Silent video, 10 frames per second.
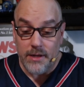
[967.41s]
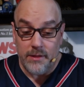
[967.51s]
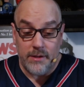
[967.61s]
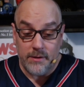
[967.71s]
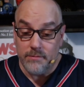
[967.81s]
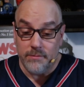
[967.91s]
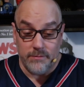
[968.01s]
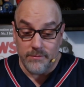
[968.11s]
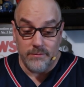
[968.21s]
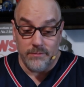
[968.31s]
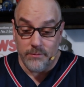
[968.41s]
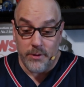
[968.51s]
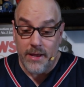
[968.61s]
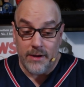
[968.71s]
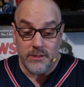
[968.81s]
I think
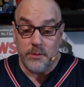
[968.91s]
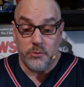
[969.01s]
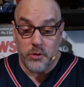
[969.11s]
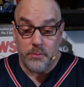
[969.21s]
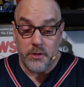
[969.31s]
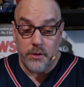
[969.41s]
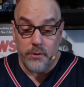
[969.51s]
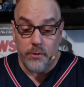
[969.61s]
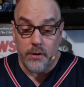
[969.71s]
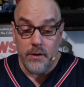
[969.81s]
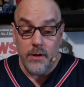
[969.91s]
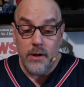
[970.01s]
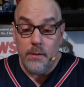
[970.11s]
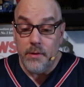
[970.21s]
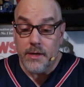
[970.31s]
we had a subscription to it,
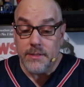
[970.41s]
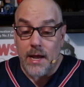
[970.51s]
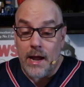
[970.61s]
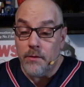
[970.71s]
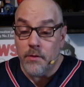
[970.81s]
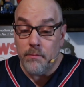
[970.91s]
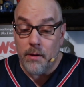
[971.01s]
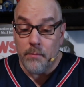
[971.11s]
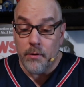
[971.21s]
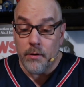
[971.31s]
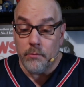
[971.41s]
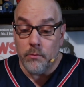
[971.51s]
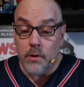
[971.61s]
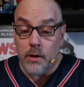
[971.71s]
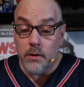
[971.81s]
because I remember
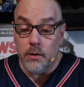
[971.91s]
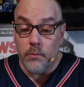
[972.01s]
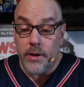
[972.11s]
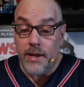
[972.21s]
we